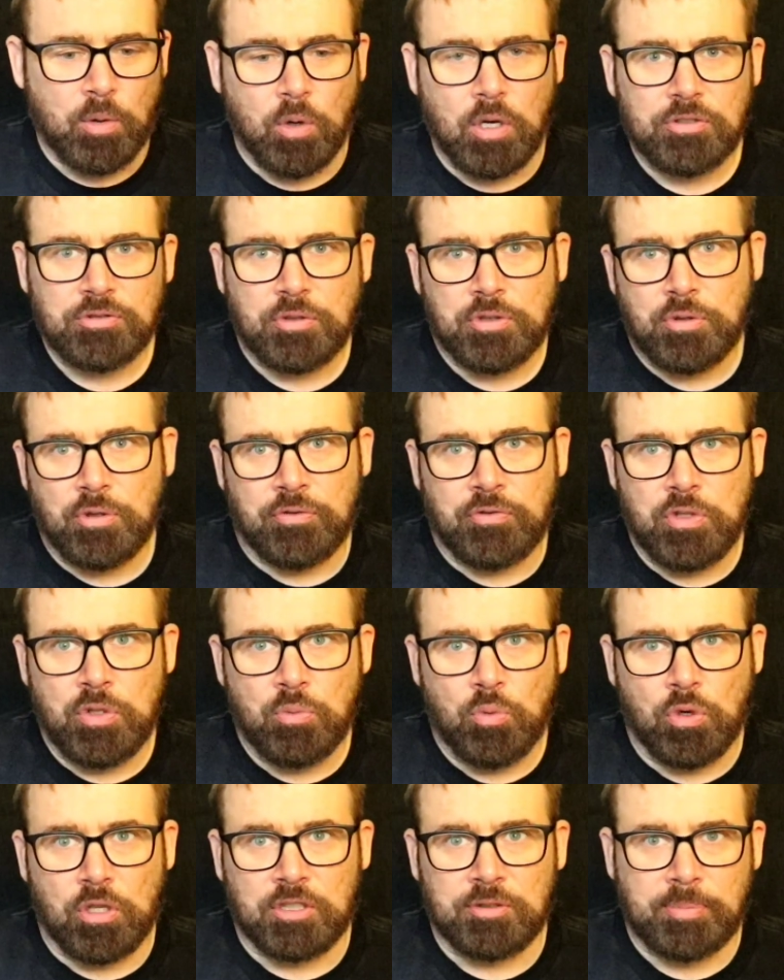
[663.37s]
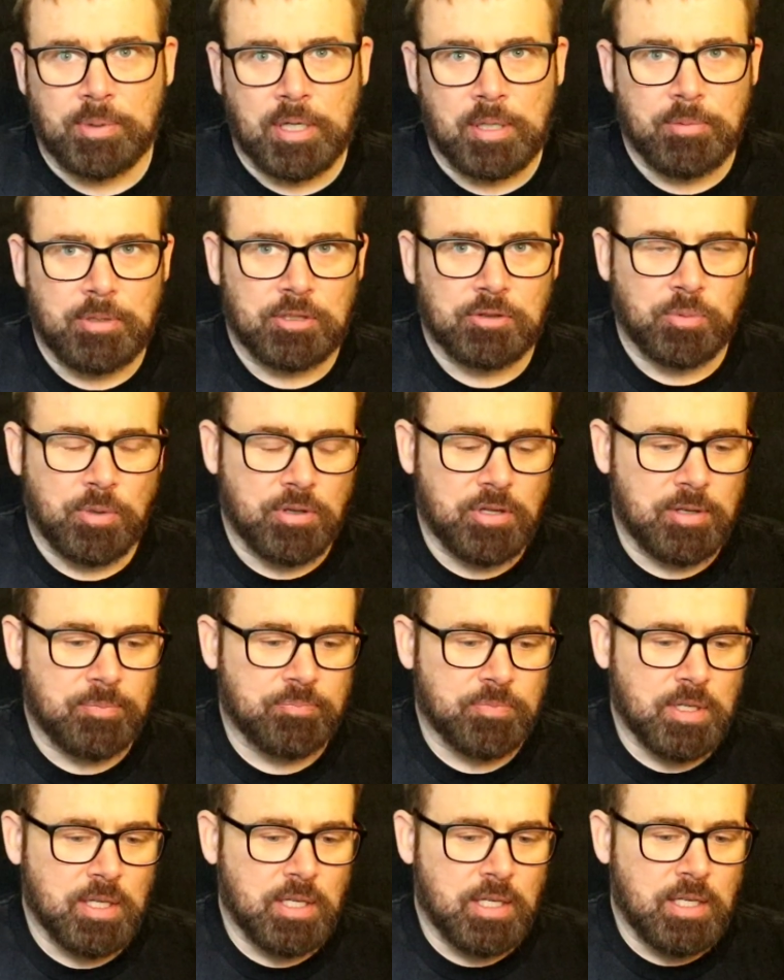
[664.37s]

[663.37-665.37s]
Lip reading: Now, we're also going to do a few more experiments with it,